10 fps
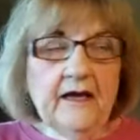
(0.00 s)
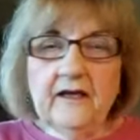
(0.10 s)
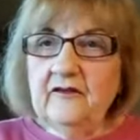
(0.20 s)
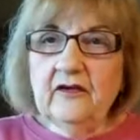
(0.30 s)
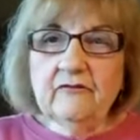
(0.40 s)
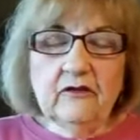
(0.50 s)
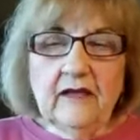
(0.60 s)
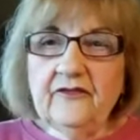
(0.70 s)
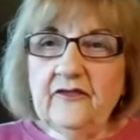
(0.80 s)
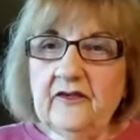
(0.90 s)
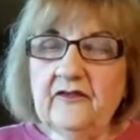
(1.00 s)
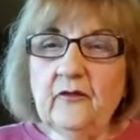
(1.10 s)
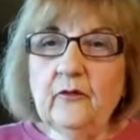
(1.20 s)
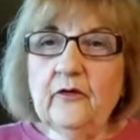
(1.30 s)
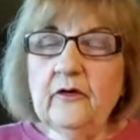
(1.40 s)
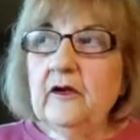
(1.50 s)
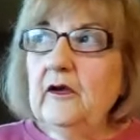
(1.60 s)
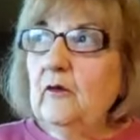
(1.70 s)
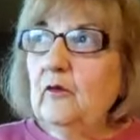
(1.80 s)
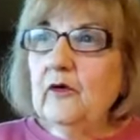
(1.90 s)
in several lessons, it said we're
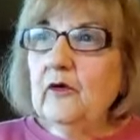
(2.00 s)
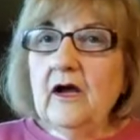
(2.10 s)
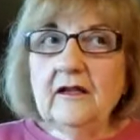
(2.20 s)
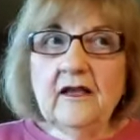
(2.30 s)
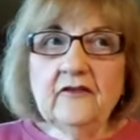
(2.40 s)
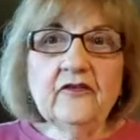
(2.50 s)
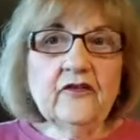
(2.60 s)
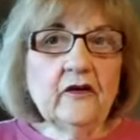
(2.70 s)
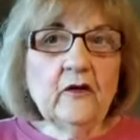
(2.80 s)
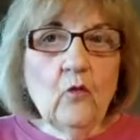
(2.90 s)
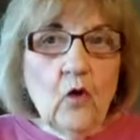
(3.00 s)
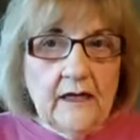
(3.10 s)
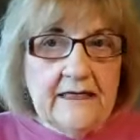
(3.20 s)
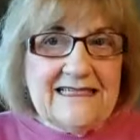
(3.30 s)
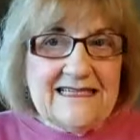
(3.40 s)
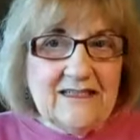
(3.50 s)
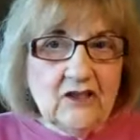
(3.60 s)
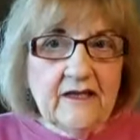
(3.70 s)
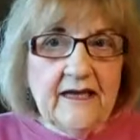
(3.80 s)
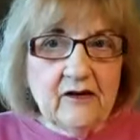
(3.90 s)
not necessarily wanting to
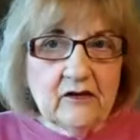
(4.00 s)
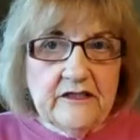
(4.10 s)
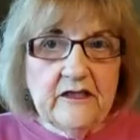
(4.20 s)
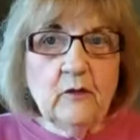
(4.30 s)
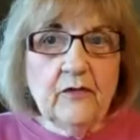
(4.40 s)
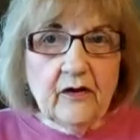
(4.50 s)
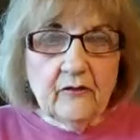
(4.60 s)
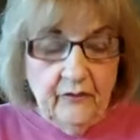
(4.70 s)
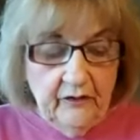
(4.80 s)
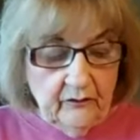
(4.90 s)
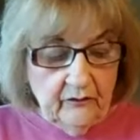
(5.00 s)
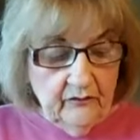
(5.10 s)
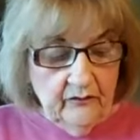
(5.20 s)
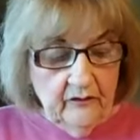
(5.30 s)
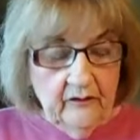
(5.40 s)
look at or deal with our fears.